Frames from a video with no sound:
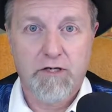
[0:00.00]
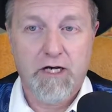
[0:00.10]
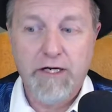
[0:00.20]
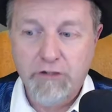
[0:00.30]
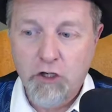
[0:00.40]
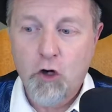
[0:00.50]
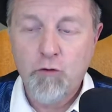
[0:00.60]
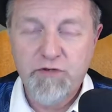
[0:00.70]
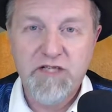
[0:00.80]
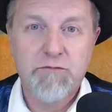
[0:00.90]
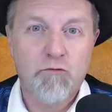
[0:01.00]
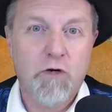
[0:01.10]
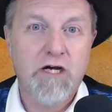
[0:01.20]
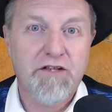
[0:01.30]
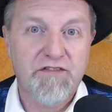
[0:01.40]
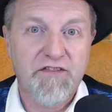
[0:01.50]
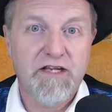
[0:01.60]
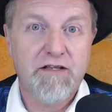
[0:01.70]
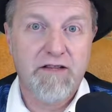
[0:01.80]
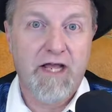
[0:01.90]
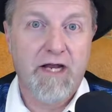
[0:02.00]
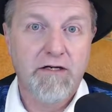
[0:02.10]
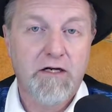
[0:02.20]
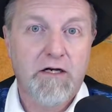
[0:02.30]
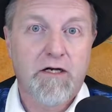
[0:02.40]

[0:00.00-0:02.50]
I know people want to think that,